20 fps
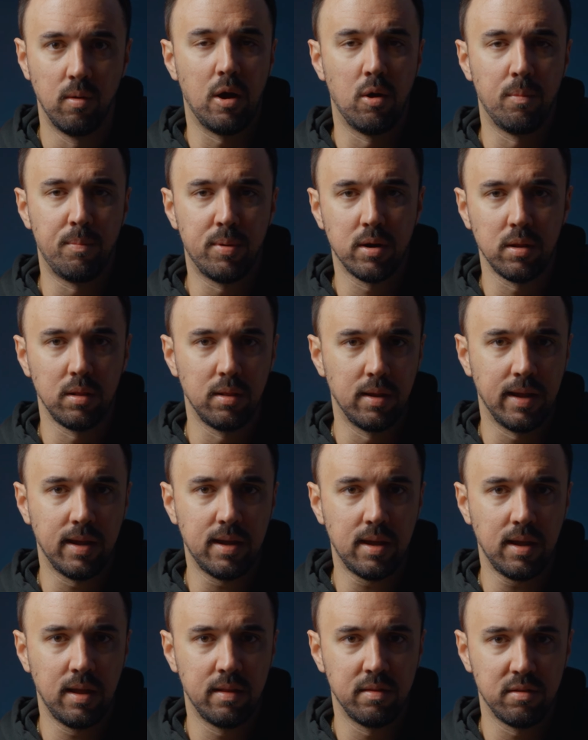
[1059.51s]
I'll put a
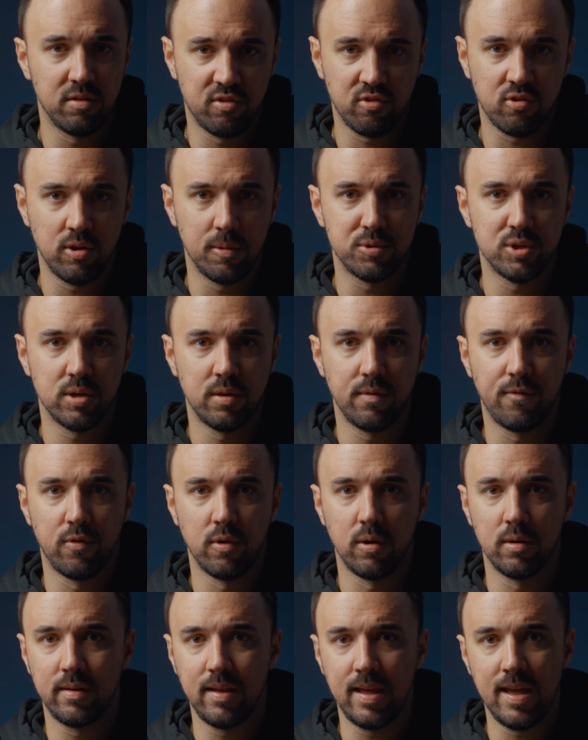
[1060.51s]
link in the description
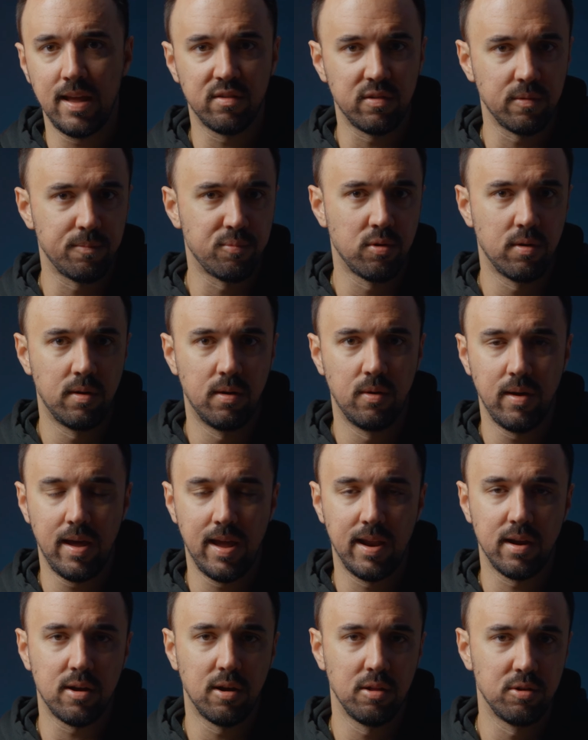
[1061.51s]
for Dehancer Pro
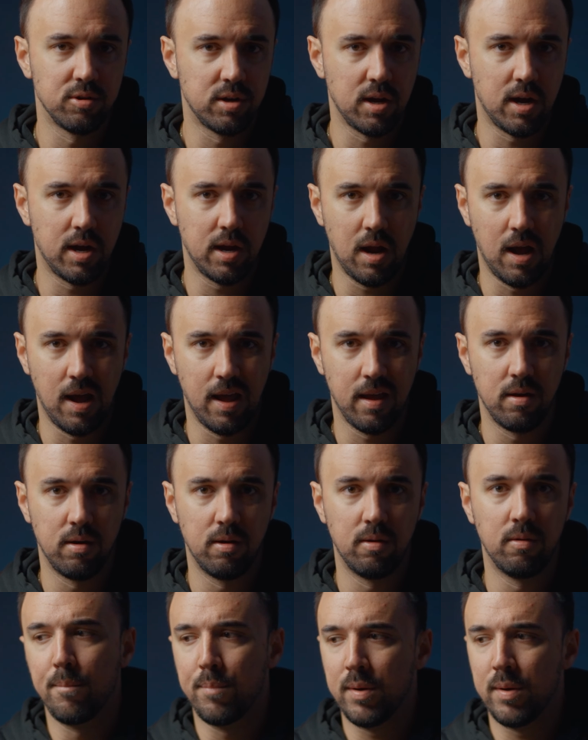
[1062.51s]
and Color.io.